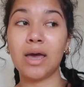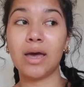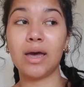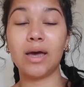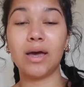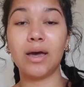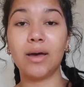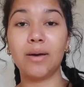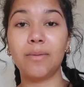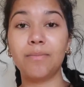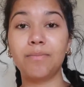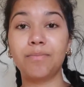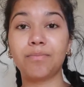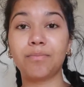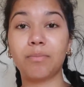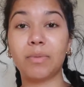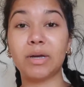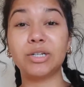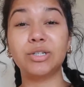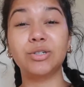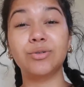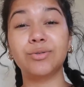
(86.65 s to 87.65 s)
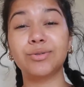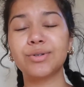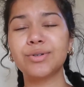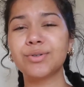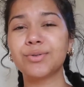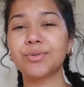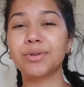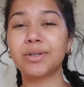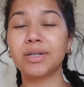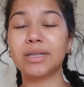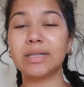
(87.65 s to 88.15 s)
um, my juicer
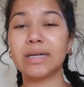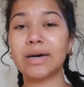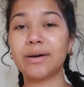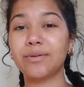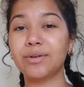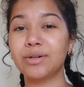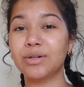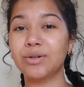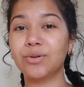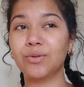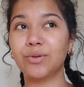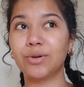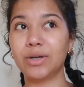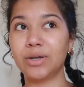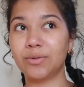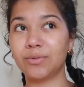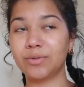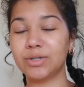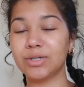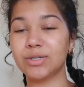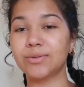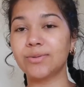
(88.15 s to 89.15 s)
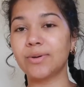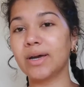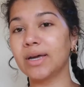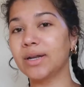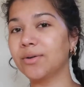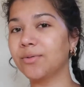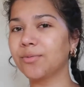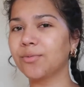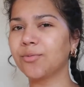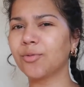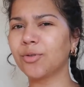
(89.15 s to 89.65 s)
is really loud and annoying, which is why I
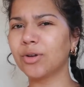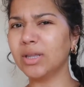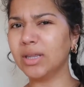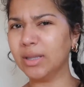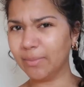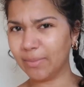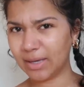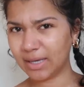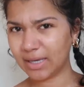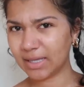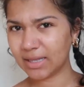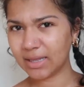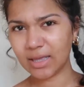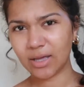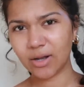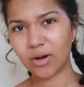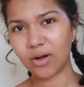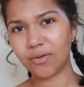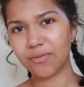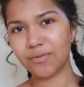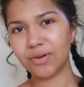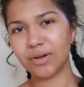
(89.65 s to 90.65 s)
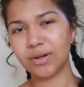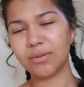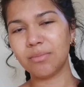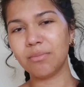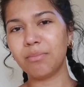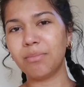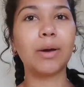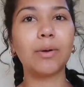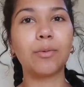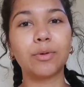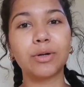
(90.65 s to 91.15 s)
don't really make it that
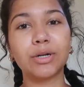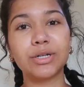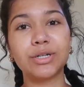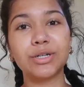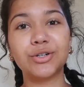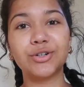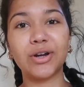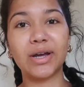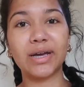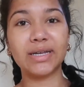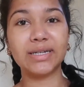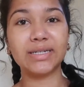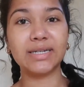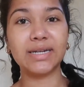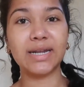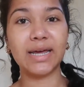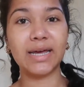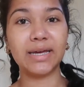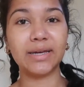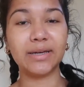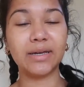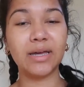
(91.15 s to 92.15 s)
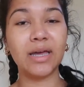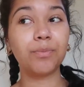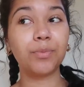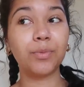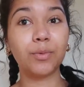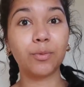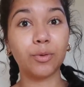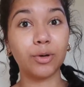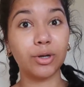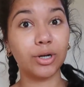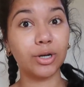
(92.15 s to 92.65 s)
often. I wanted to try it today.
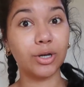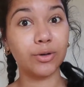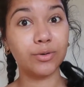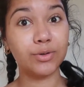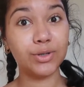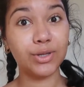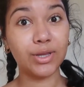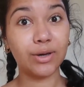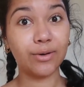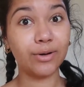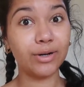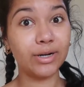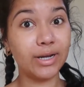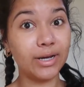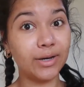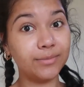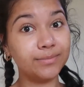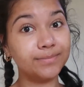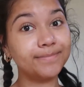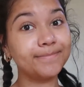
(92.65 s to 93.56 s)
We're gonna go do that right now.